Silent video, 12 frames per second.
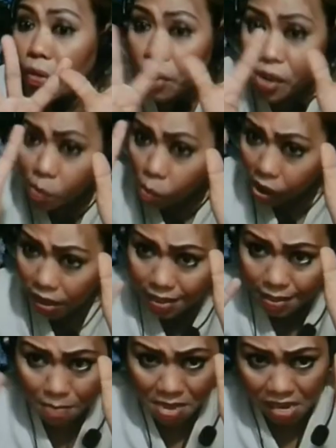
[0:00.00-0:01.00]
31
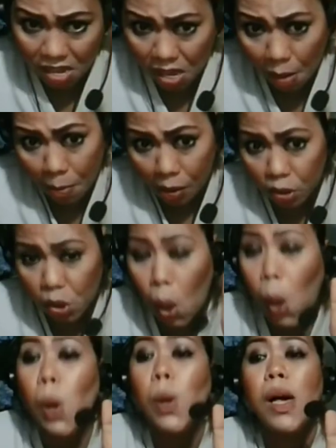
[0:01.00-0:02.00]
is the middle number.
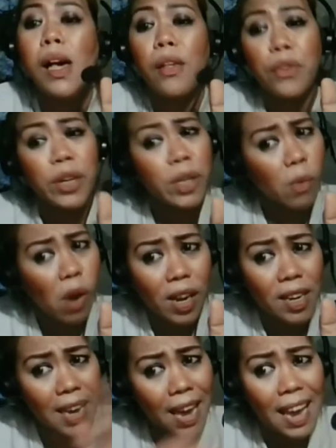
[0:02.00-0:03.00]
So
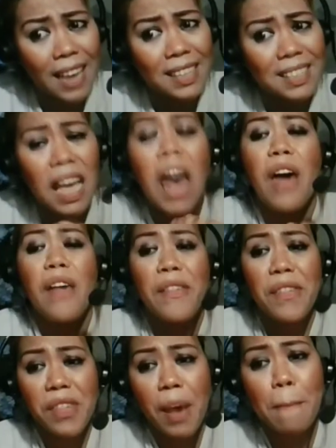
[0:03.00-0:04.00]
31 is
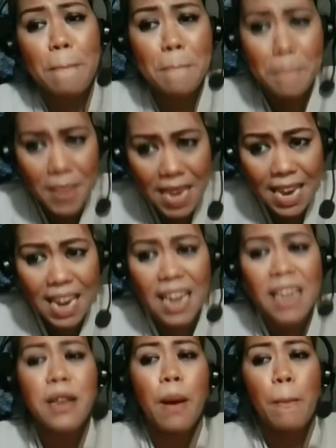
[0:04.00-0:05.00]
the
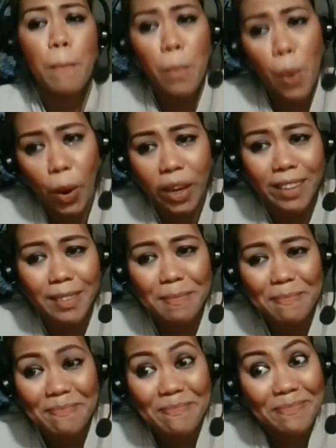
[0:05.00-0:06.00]
midpoint.
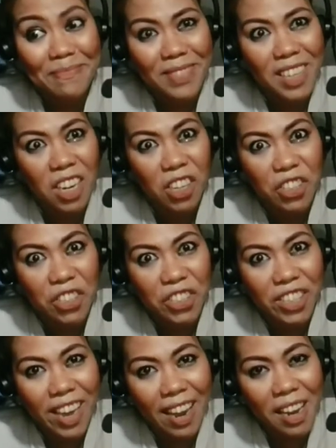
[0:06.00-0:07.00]

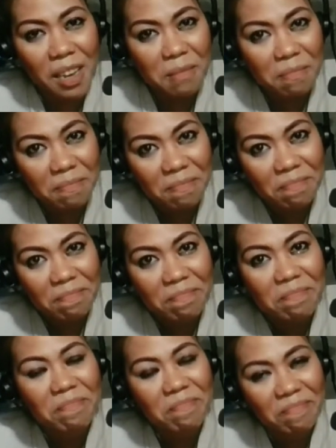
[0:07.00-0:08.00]
Did you get it?
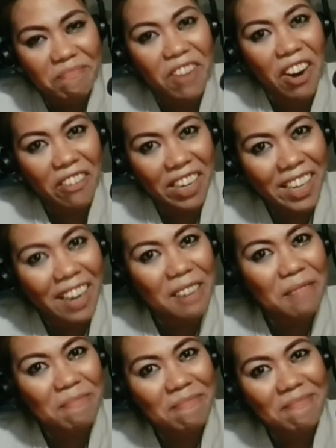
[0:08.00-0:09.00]
Very good.
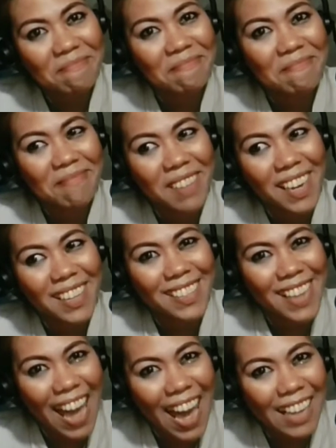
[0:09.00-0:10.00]

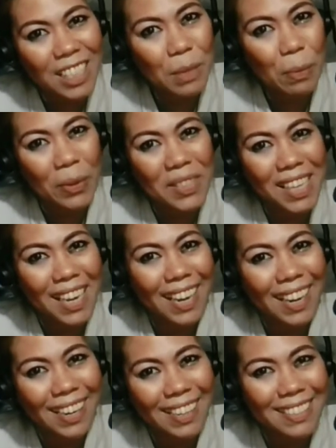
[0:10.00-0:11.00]
Let's
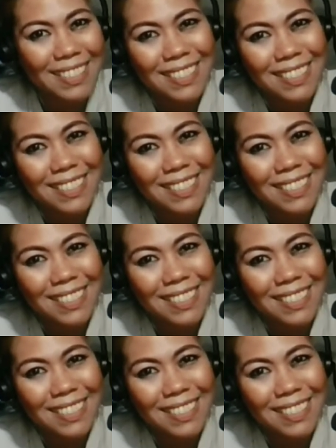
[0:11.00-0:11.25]
proceed.